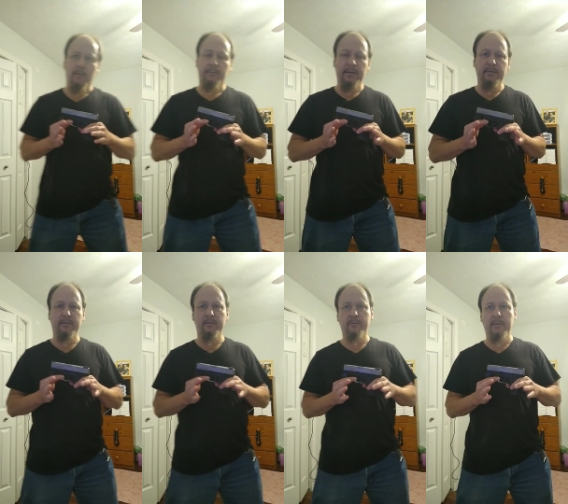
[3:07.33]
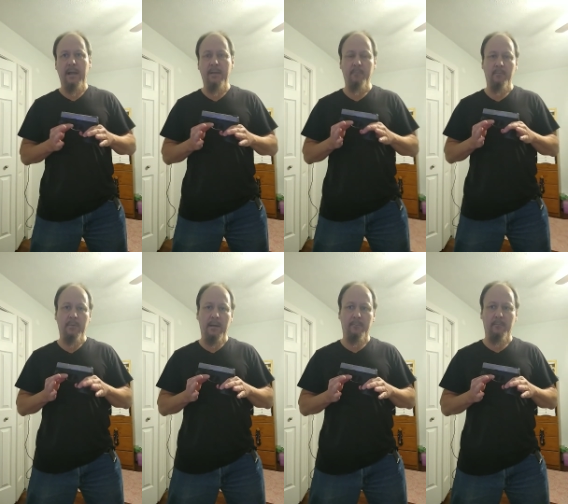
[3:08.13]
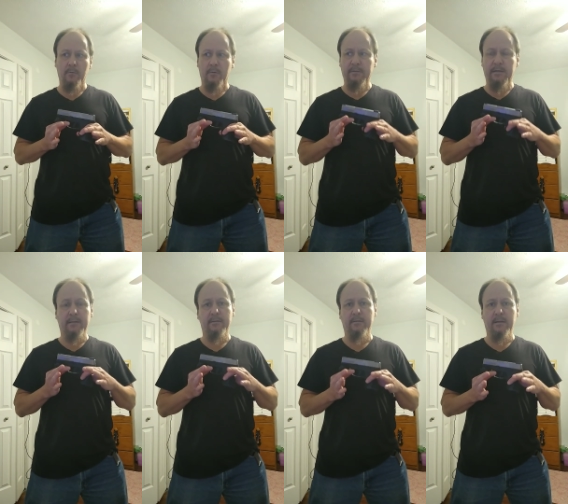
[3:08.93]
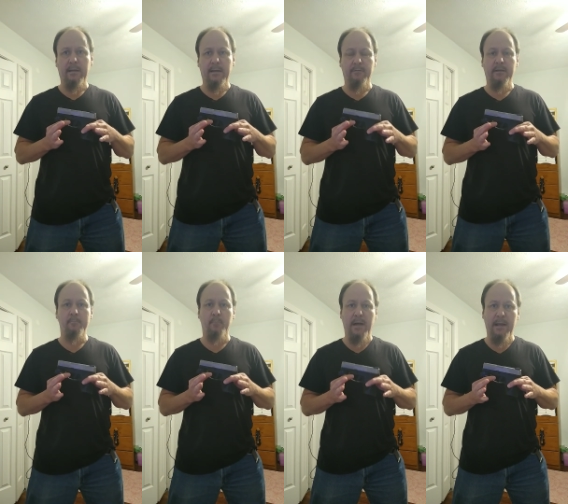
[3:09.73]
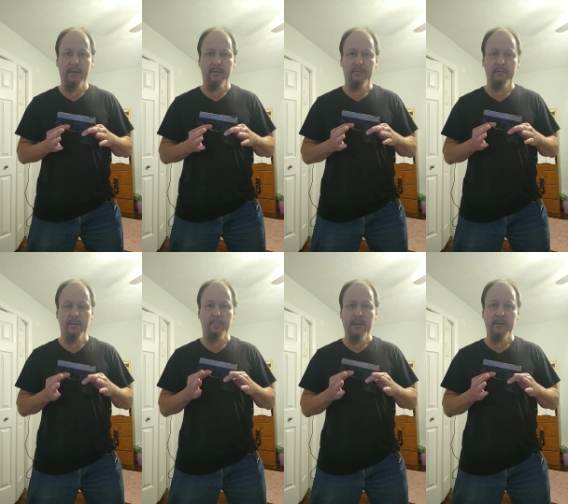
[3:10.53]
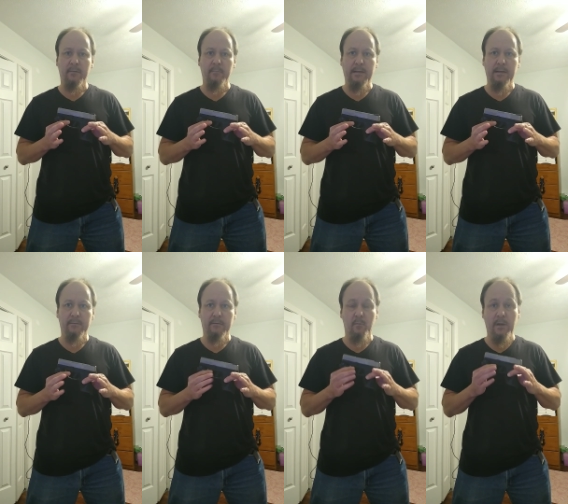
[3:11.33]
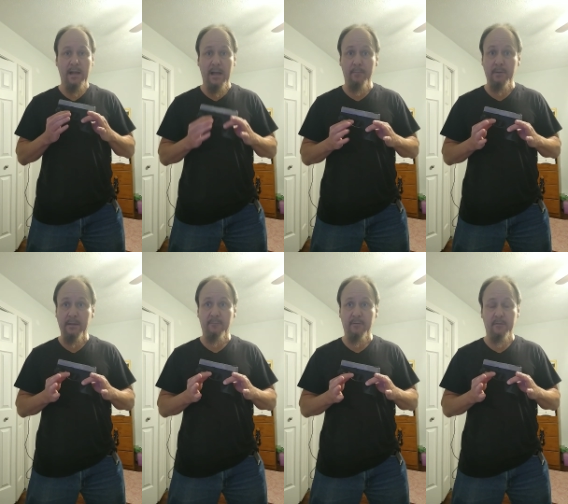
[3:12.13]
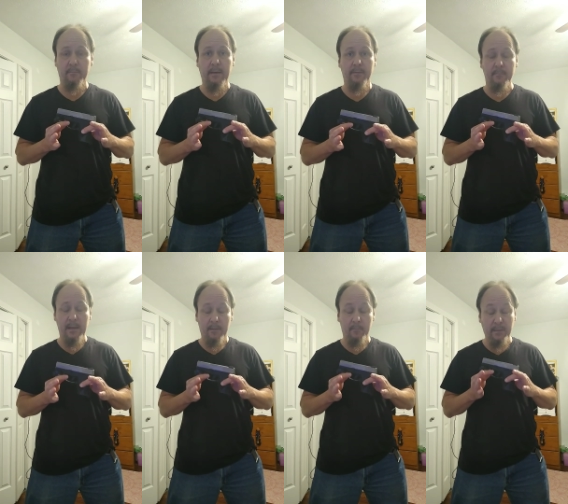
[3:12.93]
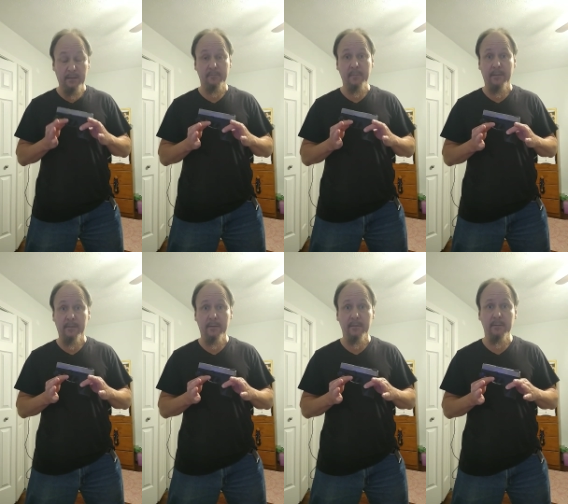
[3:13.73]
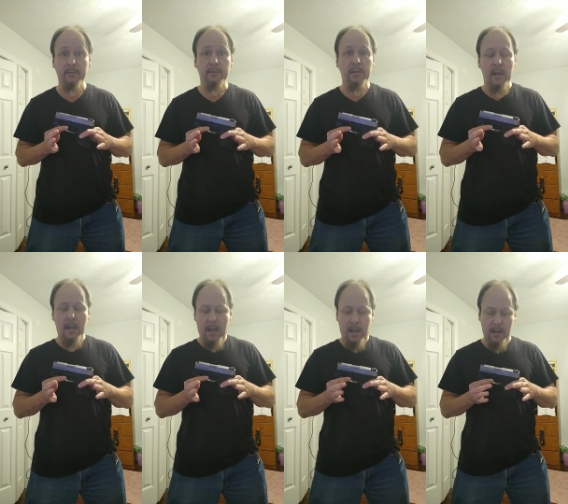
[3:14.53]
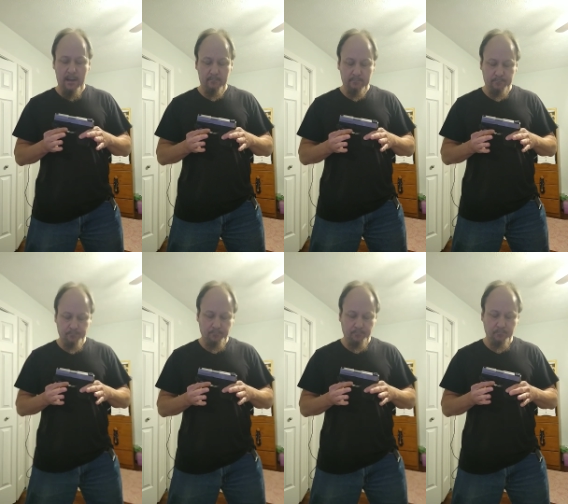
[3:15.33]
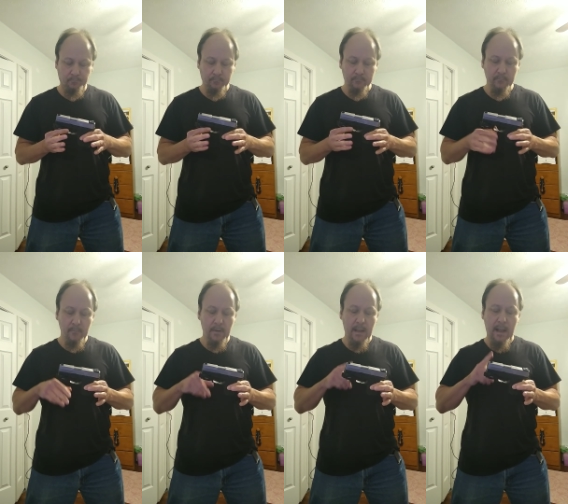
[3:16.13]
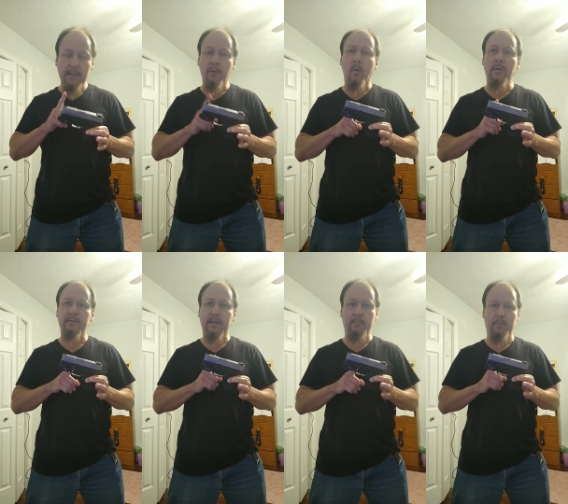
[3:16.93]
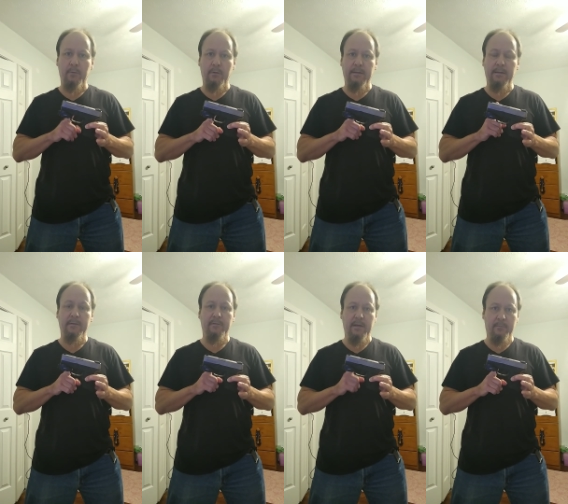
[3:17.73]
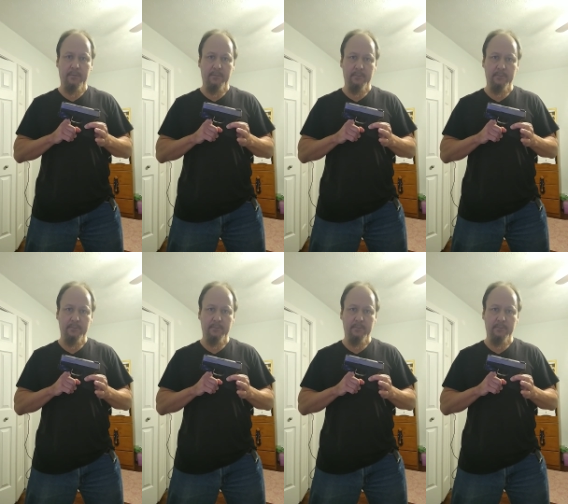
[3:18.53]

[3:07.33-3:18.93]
this is, I'm going to say this is a heavily biased opinion because it's what I believe is the best method. I always keep a bullet in the chamber.